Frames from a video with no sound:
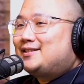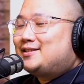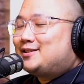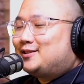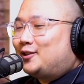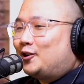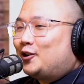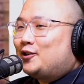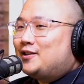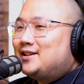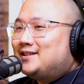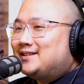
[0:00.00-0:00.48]

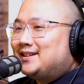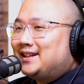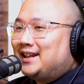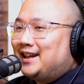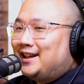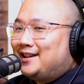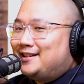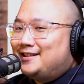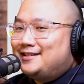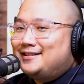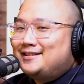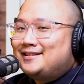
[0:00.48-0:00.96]
stories
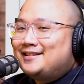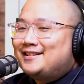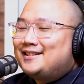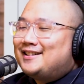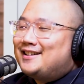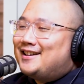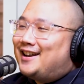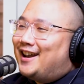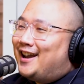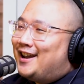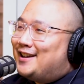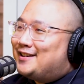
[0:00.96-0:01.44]
again
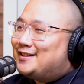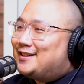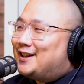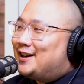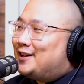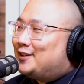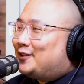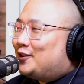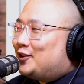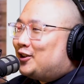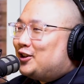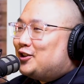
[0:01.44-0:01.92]
and
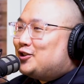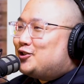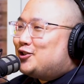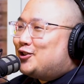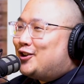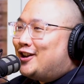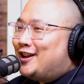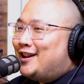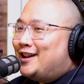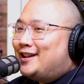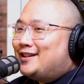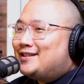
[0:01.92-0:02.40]
started talking
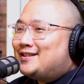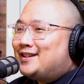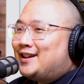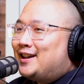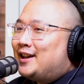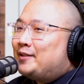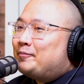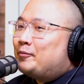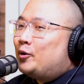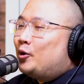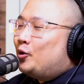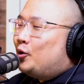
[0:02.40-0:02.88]
shit,
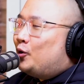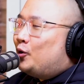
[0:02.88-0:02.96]
say I'm